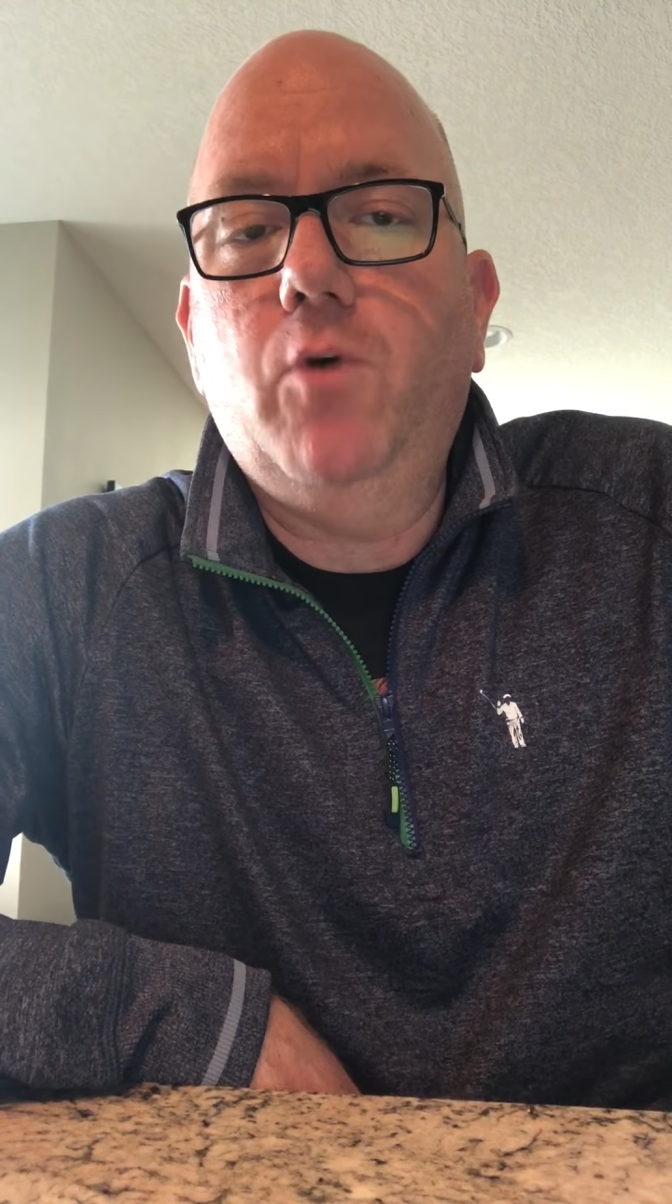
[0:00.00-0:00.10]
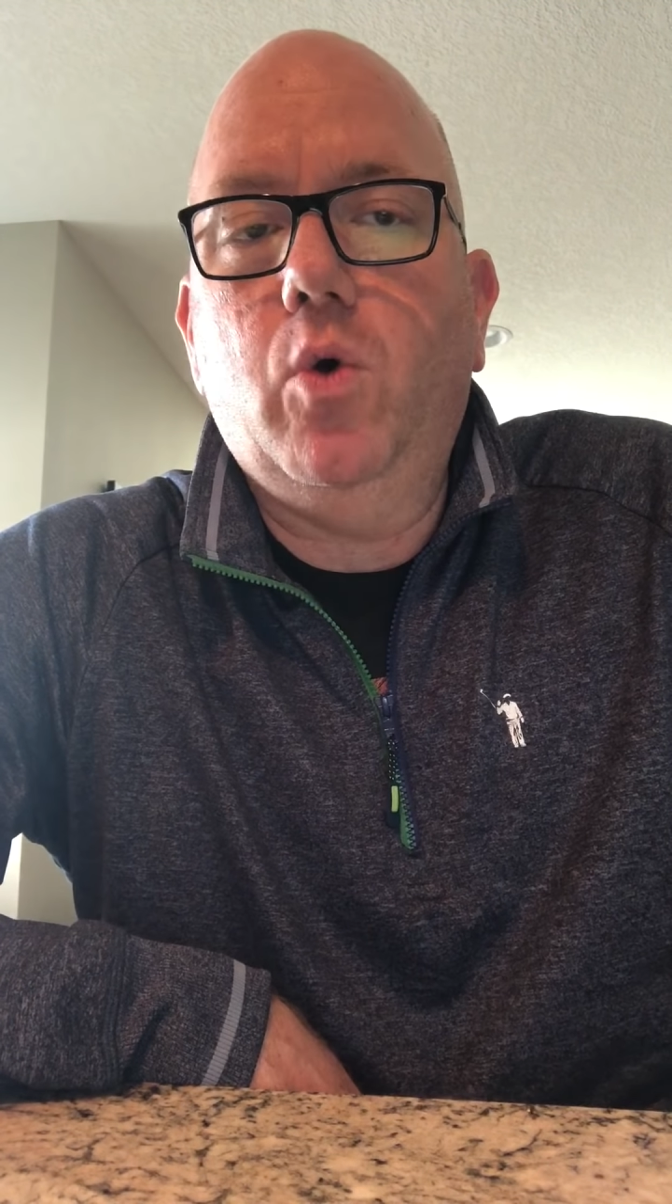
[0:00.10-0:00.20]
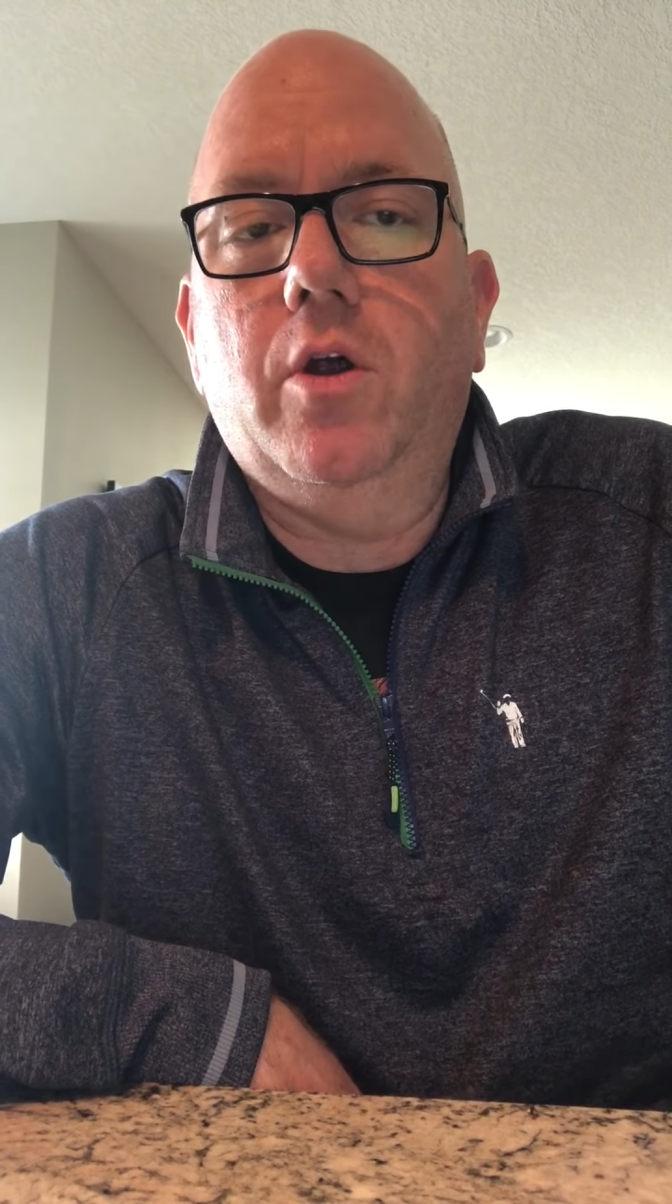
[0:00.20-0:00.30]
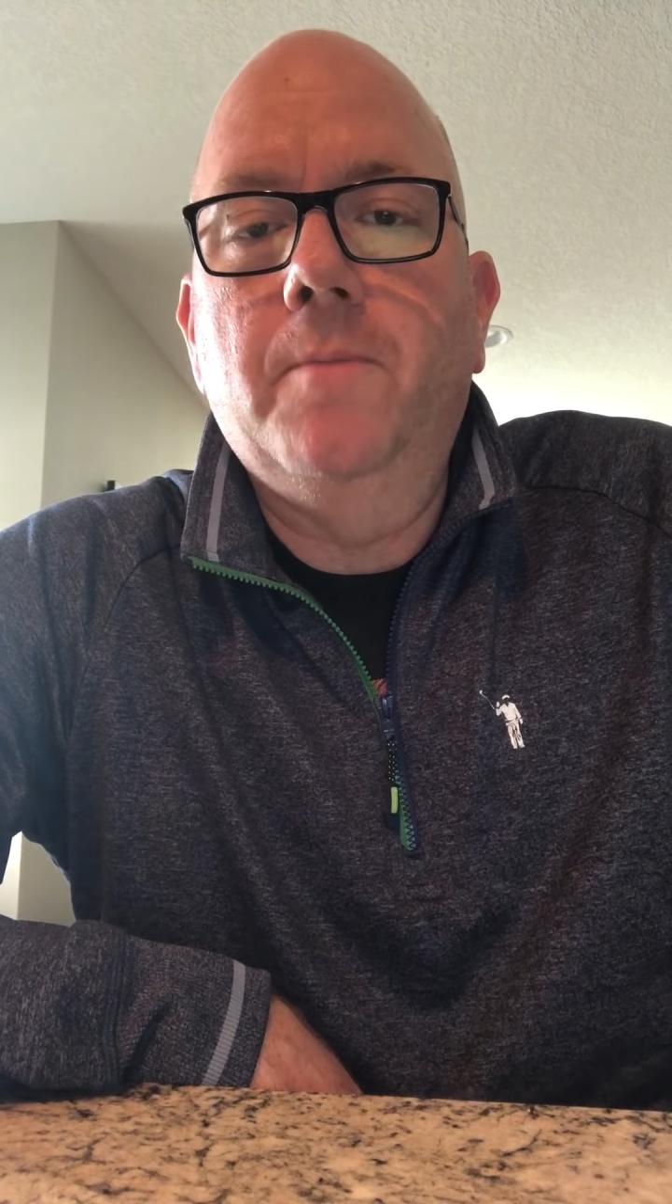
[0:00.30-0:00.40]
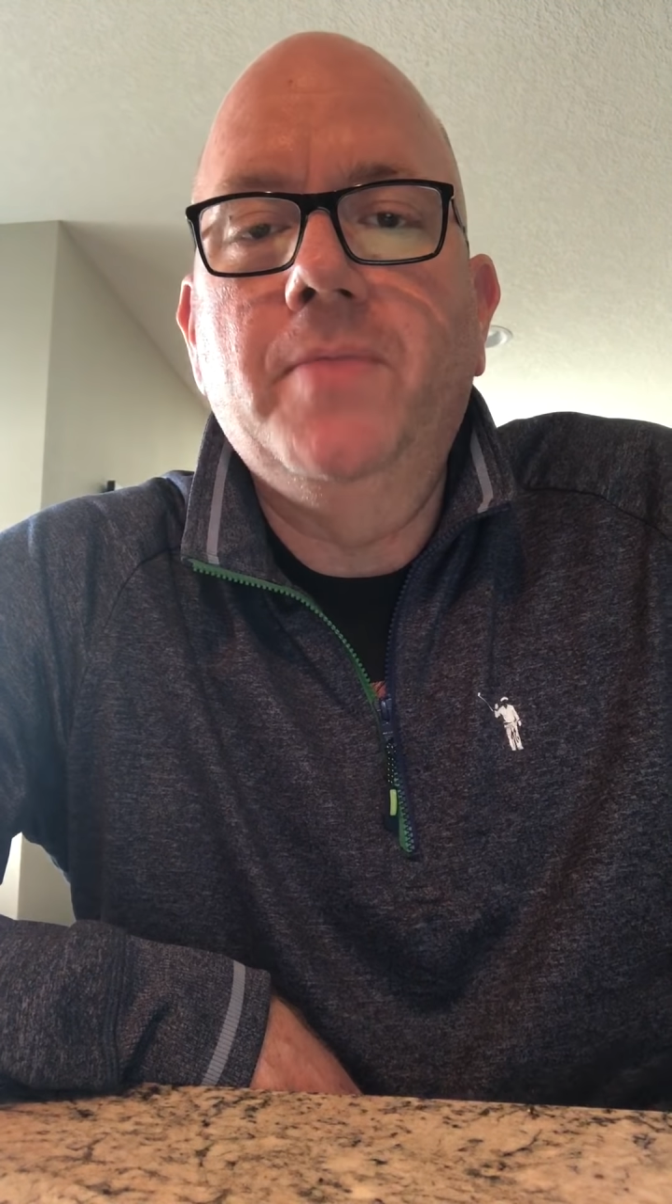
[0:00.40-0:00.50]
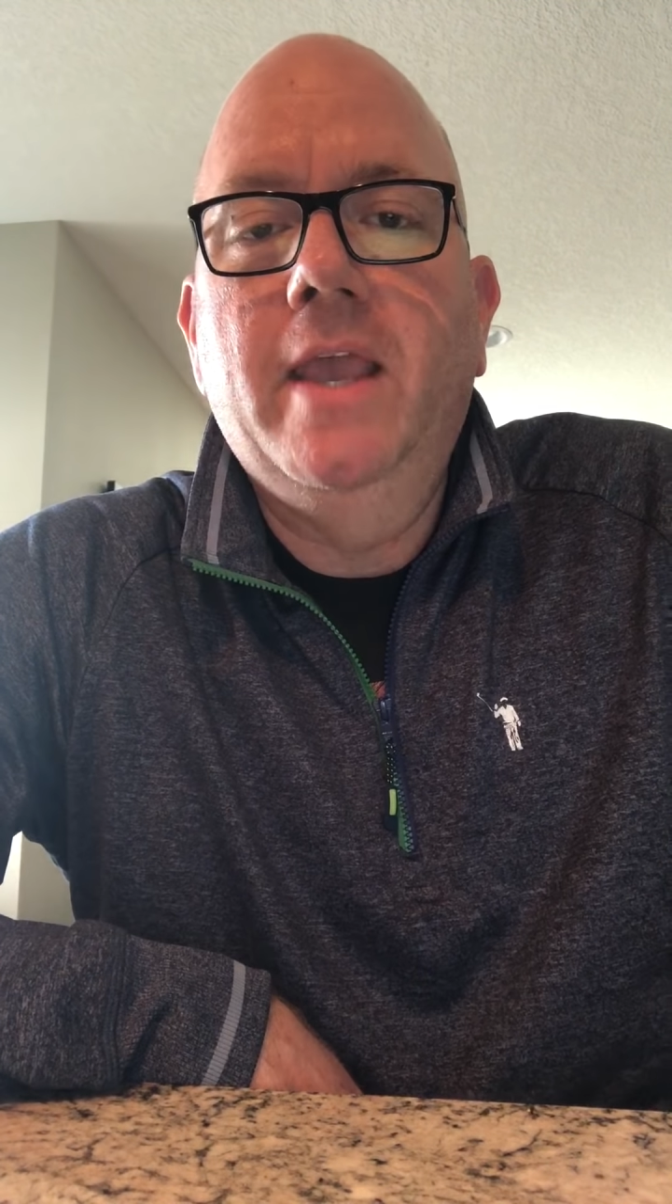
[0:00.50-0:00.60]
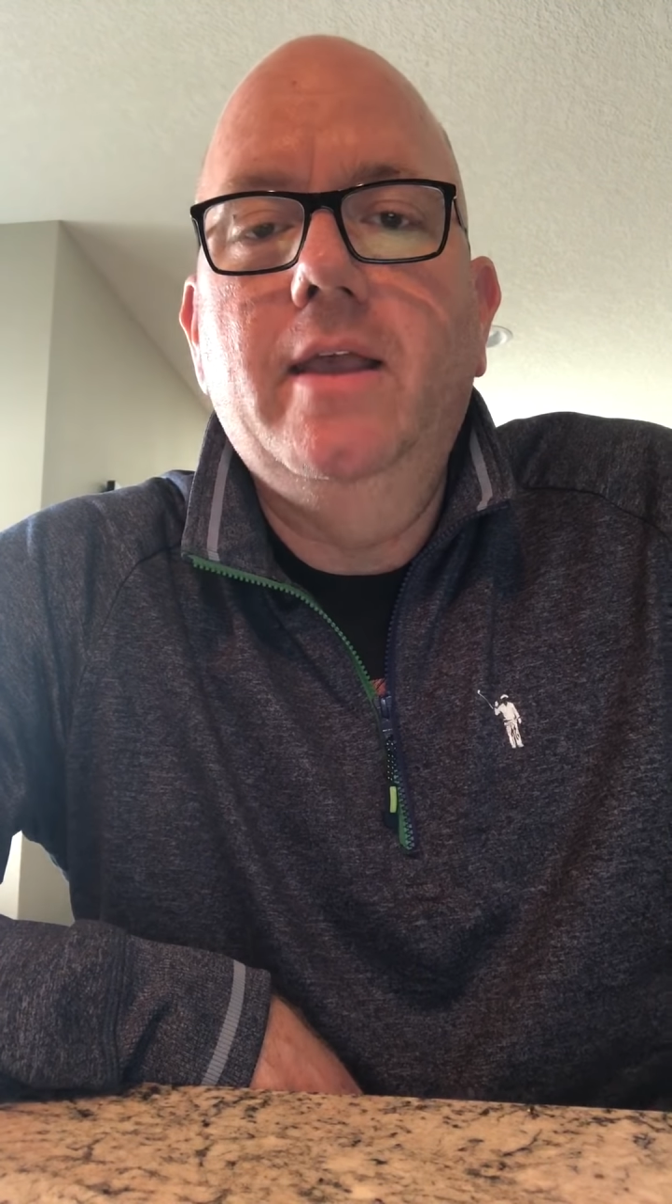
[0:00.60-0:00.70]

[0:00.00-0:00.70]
4.